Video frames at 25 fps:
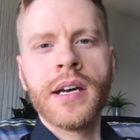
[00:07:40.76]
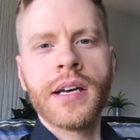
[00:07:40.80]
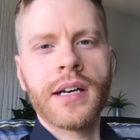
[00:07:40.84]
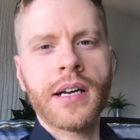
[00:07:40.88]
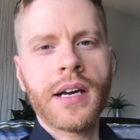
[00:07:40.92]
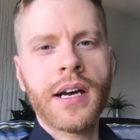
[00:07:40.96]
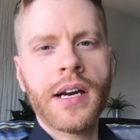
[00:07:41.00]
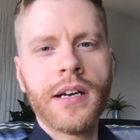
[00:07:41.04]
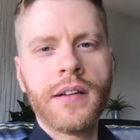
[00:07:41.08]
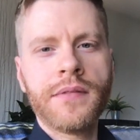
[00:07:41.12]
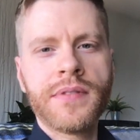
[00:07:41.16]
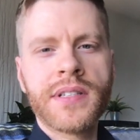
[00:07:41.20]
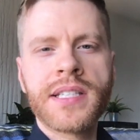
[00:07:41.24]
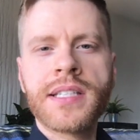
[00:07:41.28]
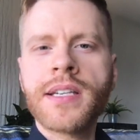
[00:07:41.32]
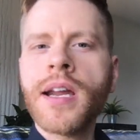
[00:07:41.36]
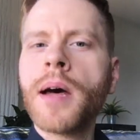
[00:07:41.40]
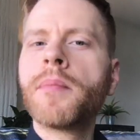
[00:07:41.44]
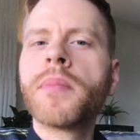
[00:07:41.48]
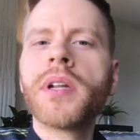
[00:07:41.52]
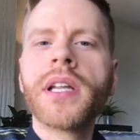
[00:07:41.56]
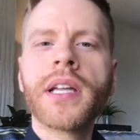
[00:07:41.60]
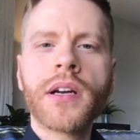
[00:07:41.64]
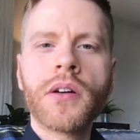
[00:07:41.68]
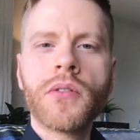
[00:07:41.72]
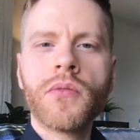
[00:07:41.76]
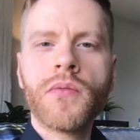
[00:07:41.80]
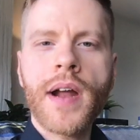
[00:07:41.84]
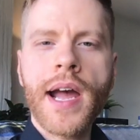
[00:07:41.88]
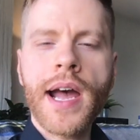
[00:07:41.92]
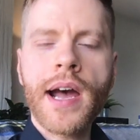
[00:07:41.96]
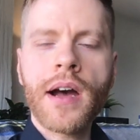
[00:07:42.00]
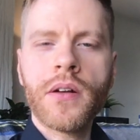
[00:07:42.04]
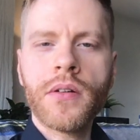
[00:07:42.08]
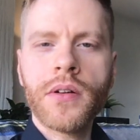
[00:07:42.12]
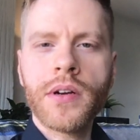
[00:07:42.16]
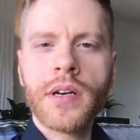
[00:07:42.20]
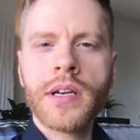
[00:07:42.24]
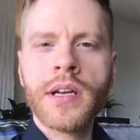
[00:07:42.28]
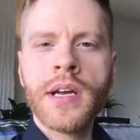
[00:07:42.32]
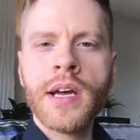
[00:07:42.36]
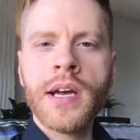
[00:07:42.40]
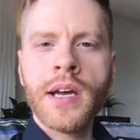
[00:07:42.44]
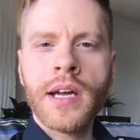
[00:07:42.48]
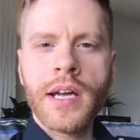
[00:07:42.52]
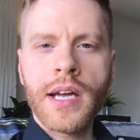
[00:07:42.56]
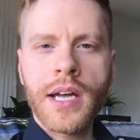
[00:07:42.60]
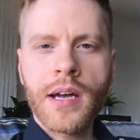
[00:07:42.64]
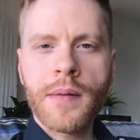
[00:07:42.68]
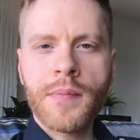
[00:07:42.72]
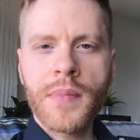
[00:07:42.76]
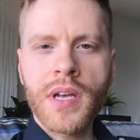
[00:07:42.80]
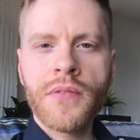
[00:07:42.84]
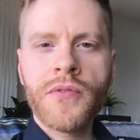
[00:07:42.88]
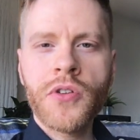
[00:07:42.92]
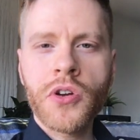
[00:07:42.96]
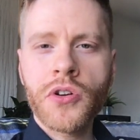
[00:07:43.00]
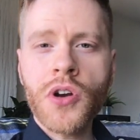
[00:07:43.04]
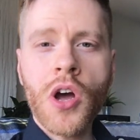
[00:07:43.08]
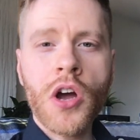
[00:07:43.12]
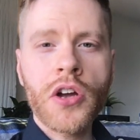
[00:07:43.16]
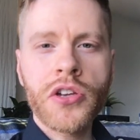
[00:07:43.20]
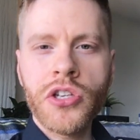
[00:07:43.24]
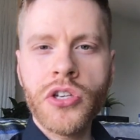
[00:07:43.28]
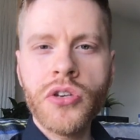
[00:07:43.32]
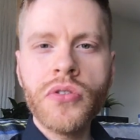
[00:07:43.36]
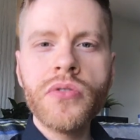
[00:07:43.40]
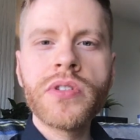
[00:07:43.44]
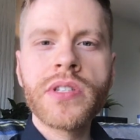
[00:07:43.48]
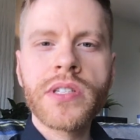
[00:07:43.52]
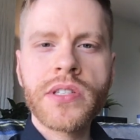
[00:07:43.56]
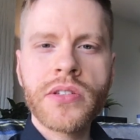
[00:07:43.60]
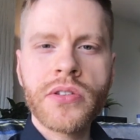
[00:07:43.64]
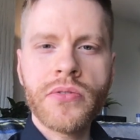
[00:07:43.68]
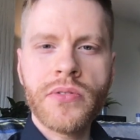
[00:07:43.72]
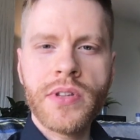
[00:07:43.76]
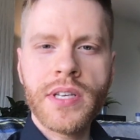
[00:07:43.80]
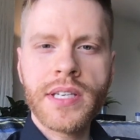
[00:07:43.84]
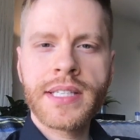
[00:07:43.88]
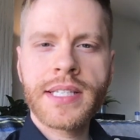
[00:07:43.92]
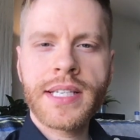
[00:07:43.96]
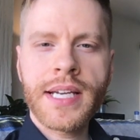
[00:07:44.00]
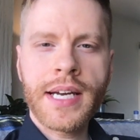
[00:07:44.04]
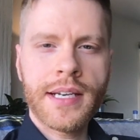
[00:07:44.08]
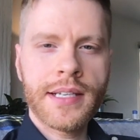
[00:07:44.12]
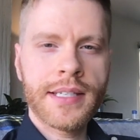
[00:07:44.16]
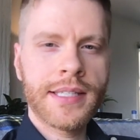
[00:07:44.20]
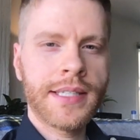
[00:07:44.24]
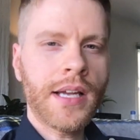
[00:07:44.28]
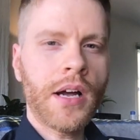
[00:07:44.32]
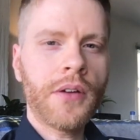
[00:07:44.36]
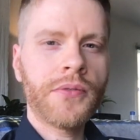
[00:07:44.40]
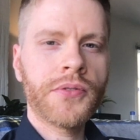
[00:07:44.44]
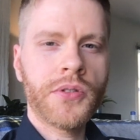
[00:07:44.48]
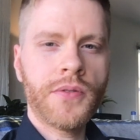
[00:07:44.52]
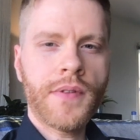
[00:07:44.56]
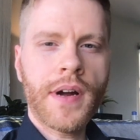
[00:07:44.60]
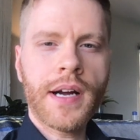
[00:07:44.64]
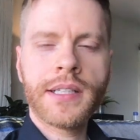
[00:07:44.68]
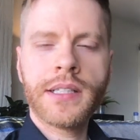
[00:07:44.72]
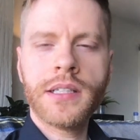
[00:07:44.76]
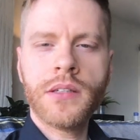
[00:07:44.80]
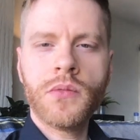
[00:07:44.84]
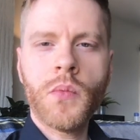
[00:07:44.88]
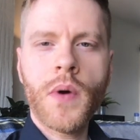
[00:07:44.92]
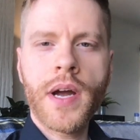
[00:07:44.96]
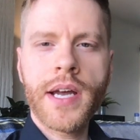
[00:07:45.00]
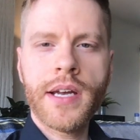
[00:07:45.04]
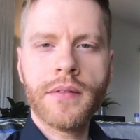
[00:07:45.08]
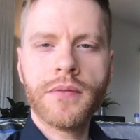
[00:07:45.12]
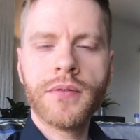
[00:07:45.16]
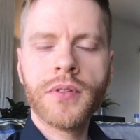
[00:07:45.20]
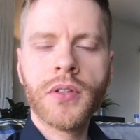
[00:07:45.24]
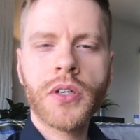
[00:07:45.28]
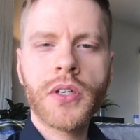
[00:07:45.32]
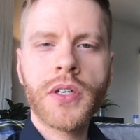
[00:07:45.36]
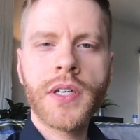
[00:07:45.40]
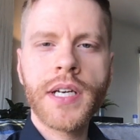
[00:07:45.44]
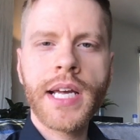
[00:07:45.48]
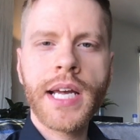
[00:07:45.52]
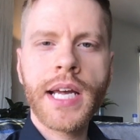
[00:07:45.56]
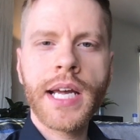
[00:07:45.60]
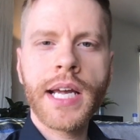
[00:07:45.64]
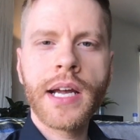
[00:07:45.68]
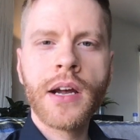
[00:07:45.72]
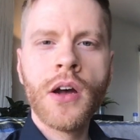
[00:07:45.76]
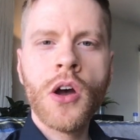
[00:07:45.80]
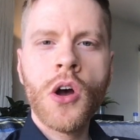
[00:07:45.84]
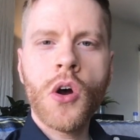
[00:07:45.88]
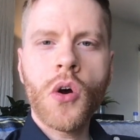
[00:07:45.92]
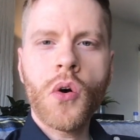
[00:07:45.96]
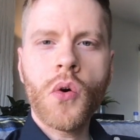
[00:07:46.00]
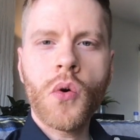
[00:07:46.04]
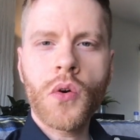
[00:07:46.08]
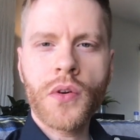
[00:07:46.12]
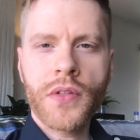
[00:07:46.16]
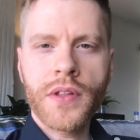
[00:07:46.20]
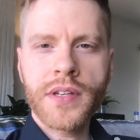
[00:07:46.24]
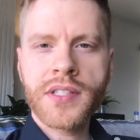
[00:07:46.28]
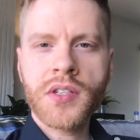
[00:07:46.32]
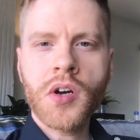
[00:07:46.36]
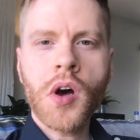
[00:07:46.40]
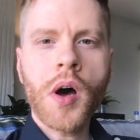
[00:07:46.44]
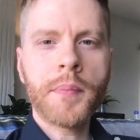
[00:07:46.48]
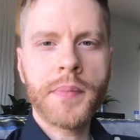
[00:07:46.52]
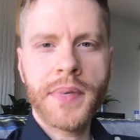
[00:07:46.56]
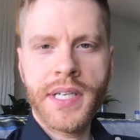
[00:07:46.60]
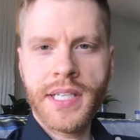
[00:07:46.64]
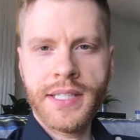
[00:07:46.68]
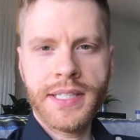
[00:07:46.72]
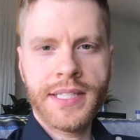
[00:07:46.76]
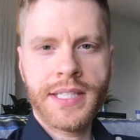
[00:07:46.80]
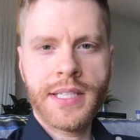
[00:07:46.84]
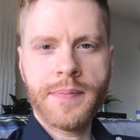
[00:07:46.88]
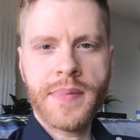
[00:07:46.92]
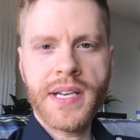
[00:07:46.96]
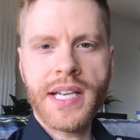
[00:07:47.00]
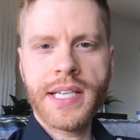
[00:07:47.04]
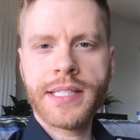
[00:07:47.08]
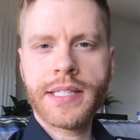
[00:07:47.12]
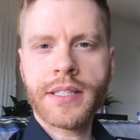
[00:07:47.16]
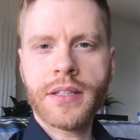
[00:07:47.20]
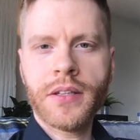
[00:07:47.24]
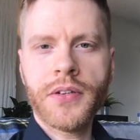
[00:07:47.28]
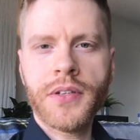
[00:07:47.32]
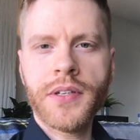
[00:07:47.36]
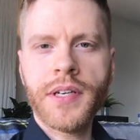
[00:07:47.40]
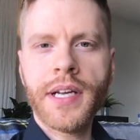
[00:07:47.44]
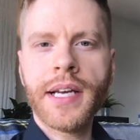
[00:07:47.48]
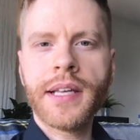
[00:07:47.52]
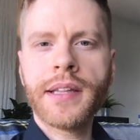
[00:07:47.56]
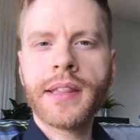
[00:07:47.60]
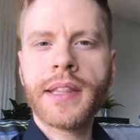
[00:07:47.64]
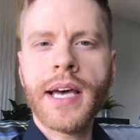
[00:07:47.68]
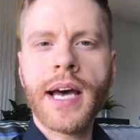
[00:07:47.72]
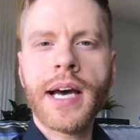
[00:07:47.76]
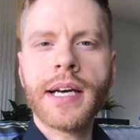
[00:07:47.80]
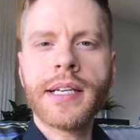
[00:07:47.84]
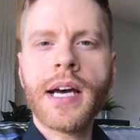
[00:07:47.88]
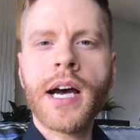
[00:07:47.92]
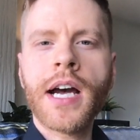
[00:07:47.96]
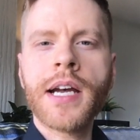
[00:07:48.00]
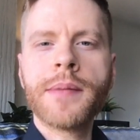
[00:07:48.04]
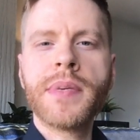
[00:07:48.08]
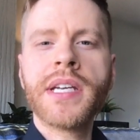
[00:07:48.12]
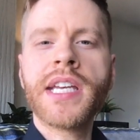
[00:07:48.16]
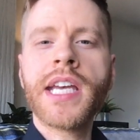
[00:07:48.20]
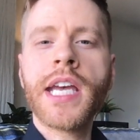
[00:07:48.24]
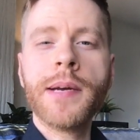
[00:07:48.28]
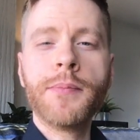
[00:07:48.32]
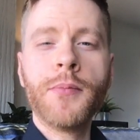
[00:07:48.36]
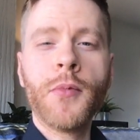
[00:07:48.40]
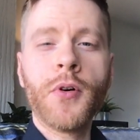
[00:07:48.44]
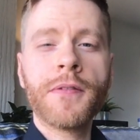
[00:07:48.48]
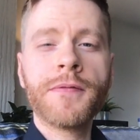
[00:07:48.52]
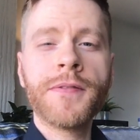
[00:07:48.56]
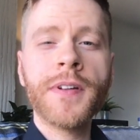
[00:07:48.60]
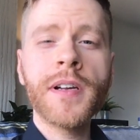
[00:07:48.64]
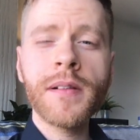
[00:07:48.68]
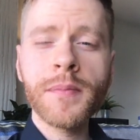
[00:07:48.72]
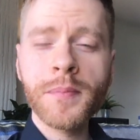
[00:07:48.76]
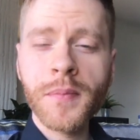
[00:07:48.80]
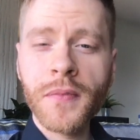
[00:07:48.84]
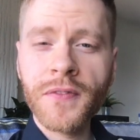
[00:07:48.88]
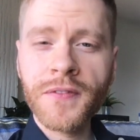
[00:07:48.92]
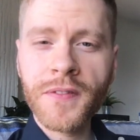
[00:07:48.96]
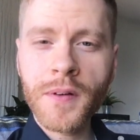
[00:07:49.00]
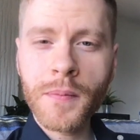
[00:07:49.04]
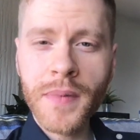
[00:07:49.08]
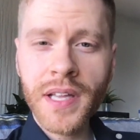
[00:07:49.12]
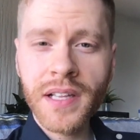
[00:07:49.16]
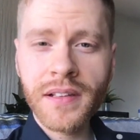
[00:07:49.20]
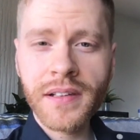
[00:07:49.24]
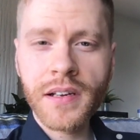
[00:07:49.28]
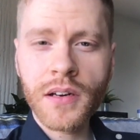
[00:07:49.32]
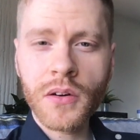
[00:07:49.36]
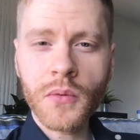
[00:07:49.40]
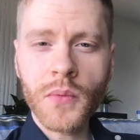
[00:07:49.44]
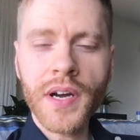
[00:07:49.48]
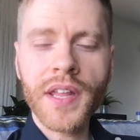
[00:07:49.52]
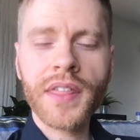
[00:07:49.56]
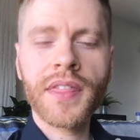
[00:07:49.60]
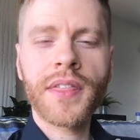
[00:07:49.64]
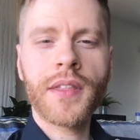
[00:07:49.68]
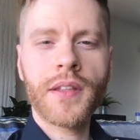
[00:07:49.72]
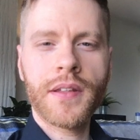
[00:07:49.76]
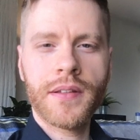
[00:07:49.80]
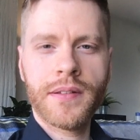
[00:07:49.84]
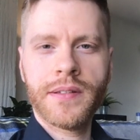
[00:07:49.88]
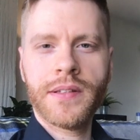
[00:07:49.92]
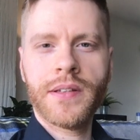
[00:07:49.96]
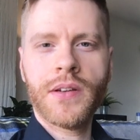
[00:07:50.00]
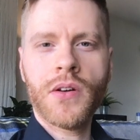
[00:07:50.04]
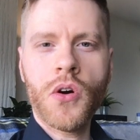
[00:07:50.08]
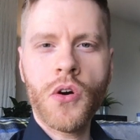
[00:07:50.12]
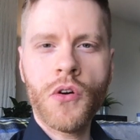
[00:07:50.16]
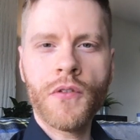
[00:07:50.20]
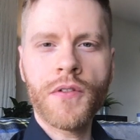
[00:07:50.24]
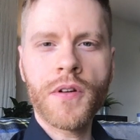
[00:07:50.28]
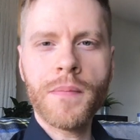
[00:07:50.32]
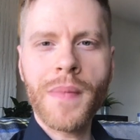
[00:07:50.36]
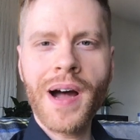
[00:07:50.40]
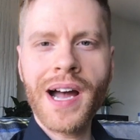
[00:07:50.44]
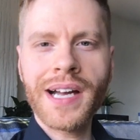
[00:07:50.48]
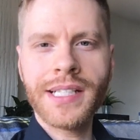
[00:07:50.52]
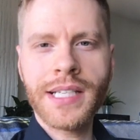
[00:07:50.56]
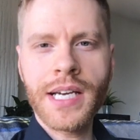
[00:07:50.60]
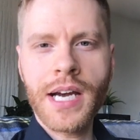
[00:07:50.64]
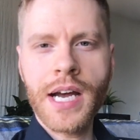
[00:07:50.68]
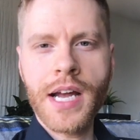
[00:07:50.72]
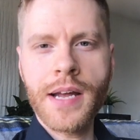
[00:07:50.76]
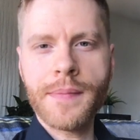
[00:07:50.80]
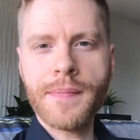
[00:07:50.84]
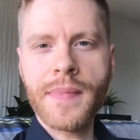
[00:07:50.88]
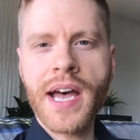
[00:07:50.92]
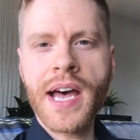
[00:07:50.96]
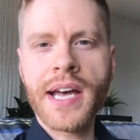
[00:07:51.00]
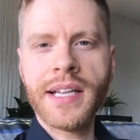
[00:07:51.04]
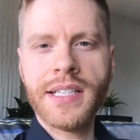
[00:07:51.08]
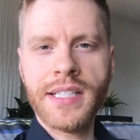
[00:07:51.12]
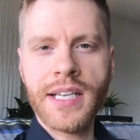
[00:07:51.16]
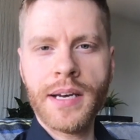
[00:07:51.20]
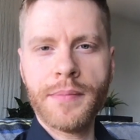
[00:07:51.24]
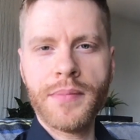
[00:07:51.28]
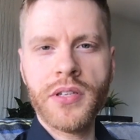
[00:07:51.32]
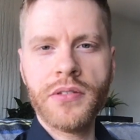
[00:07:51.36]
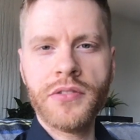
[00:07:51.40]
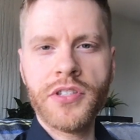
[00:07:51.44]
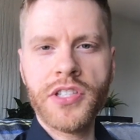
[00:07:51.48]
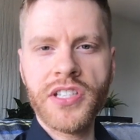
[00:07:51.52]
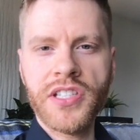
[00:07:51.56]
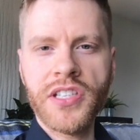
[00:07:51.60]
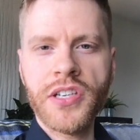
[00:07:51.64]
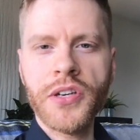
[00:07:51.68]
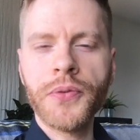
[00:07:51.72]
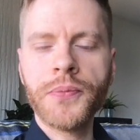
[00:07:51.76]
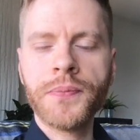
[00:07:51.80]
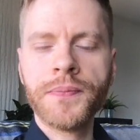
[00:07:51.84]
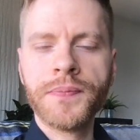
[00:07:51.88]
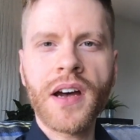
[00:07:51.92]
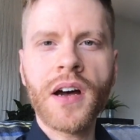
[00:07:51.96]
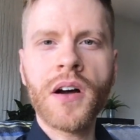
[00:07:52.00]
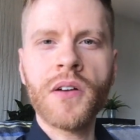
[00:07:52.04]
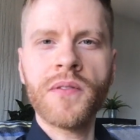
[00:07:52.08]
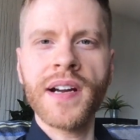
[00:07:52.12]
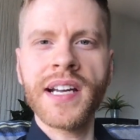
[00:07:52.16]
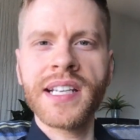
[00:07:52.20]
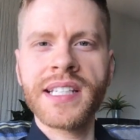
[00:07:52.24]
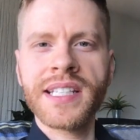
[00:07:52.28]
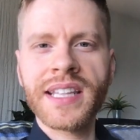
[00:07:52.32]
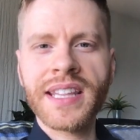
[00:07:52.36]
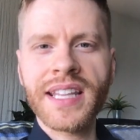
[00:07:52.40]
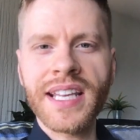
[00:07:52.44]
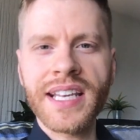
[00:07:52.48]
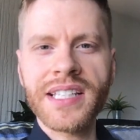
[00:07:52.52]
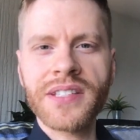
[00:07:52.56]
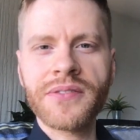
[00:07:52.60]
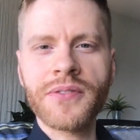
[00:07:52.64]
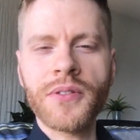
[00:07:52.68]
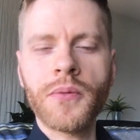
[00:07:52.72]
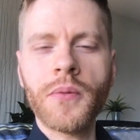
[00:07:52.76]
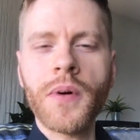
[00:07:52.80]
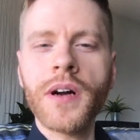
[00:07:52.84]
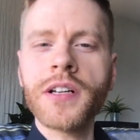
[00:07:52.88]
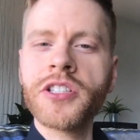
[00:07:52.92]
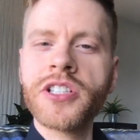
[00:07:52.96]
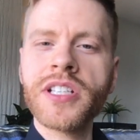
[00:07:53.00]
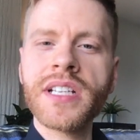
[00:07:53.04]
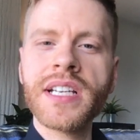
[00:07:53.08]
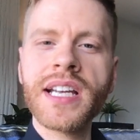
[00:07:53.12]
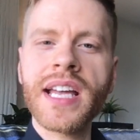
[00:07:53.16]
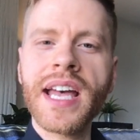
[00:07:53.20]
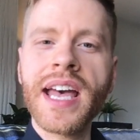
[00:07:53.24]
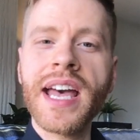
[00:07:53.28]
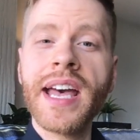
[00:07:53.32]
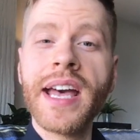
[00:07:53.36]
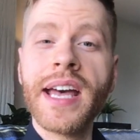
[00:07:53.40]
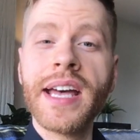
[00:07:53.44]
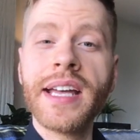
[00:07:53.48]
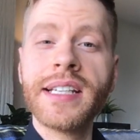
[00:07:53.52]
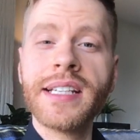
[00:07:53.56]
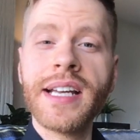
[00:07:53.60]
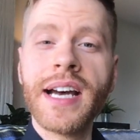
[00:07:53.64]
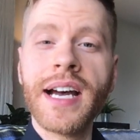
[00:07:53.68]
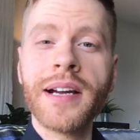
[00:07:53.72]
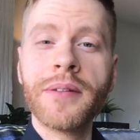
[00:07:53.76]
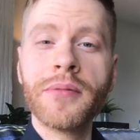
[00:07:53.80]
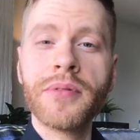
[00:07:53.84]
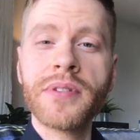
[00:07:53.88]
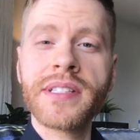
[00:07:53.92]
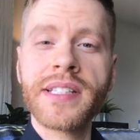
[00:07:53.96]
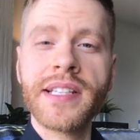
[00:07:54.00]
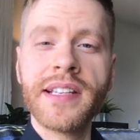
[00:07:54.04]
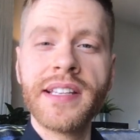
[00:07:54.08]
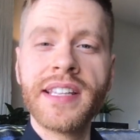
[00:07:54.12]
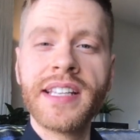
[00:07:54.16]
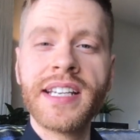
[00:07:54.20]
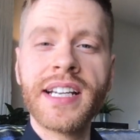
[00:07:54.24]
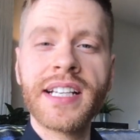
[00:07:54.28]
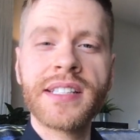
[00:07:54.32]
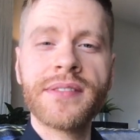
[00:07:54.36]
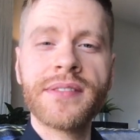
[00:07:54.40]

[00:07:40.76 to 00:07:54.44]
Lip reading: kind of stumbling around if you're not used to this kind of self-directed way of learning or this competency-based learning that I became more familiar with over my time at WGU. All right, thanks for watching, and I will see you in the next